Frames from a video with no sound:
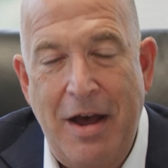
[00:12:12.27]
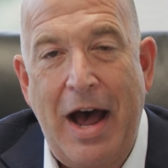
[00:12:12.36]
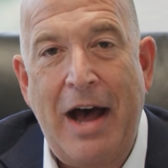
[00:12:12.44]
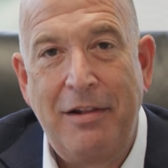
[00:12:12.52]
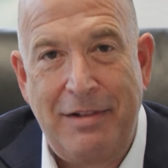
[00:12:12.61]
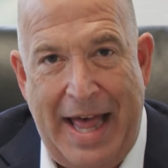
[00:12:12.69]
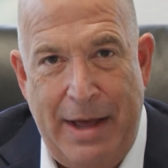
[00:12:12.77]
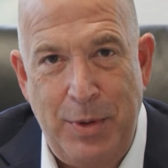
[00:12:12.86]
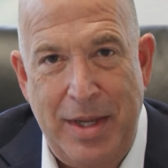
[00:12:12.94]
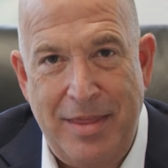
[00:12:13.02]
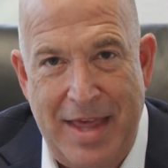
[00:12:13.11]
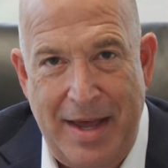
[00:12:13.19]

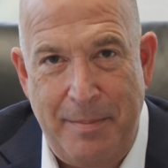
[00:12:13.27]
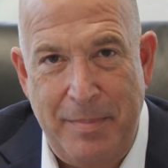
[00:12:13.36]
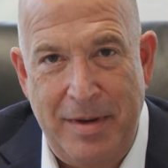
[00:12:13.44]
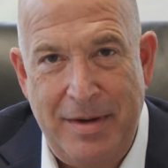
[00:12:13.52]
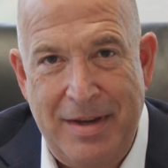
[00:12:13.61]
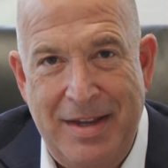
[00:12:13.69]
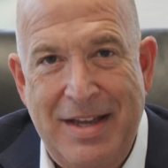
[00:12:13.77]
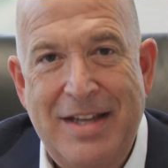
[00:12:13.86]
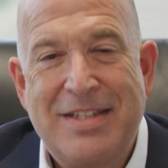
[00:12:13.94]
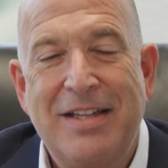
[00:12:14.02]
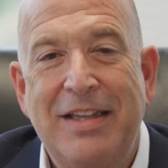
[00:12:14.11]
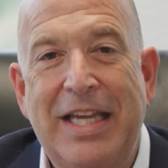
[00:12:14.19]
allowing them
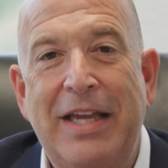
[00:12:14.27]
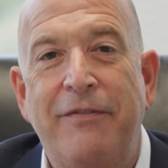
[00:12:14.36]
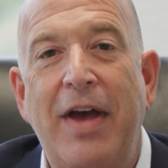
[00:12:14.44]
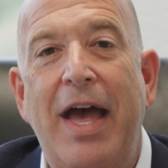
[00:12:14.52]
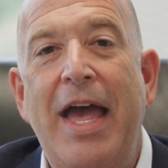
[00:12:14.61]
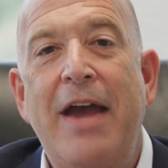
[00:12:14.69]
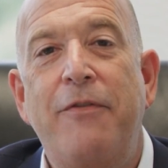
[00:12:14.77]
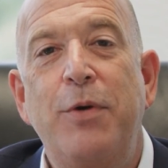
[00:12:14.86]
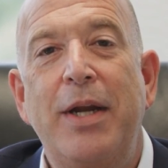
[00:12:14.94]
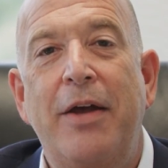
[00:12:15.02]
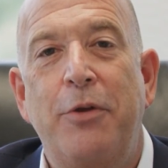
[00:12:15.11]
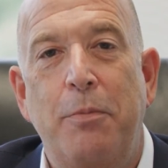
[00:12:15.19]
to leave
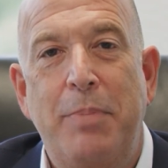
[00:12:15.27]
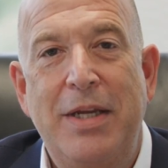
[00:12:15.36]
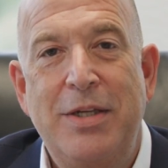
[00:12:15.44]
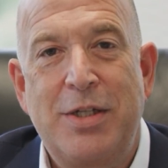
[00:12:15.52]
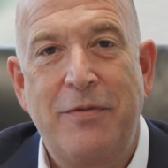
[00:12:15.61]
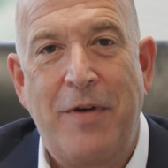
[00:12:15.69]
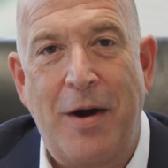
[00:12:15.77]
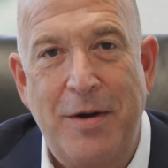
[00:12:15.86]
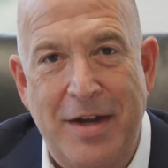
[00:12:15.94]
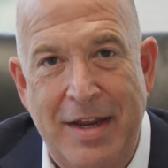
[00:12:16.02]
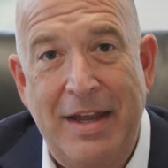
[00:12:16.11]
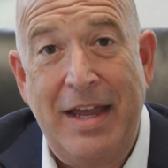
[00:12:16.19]
every other piece of art
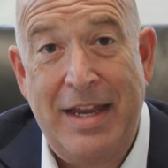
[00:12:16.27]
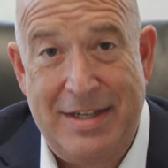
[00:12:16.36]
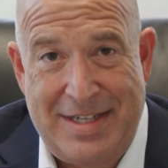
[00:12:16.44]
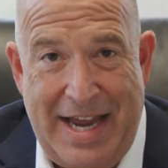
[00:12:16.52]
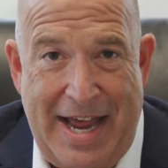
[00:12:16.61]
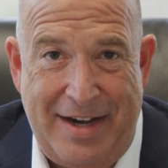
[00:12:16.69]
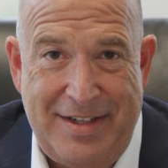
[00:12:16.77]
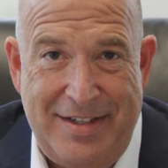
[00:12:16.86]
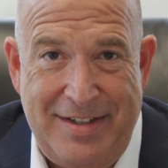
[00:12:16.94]
intact.